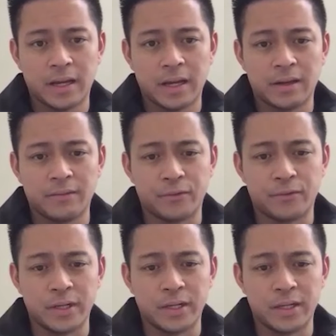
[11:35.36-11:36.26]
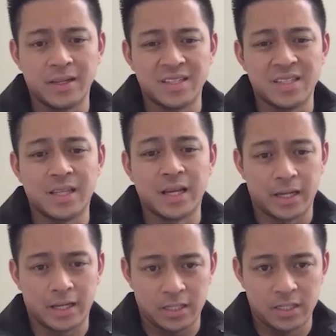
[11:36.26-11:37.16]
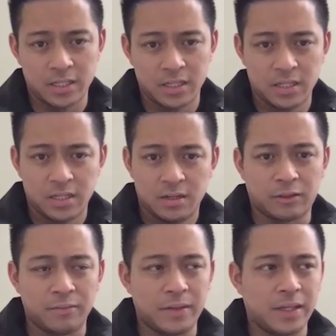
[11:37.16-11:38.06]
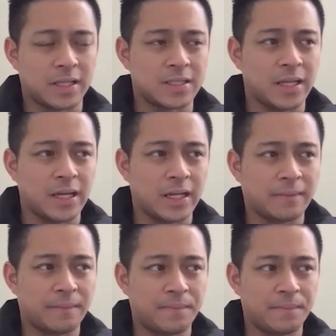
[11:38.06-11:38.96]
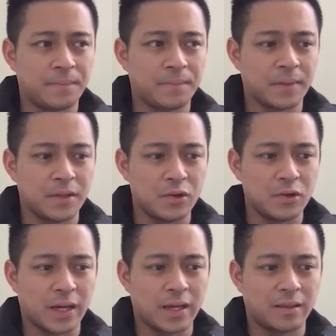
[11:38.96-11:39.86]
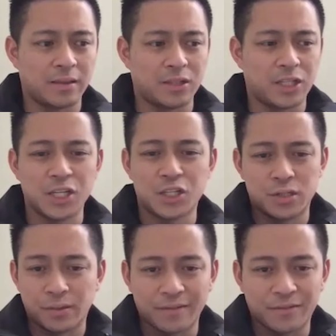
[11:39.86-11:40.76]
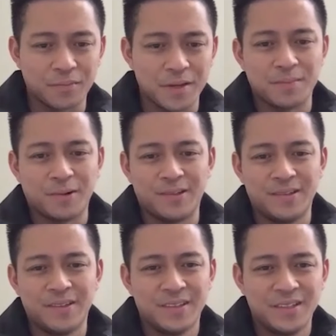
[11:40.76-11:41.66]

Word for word: every day. To me, that's like you can't teach drive to people.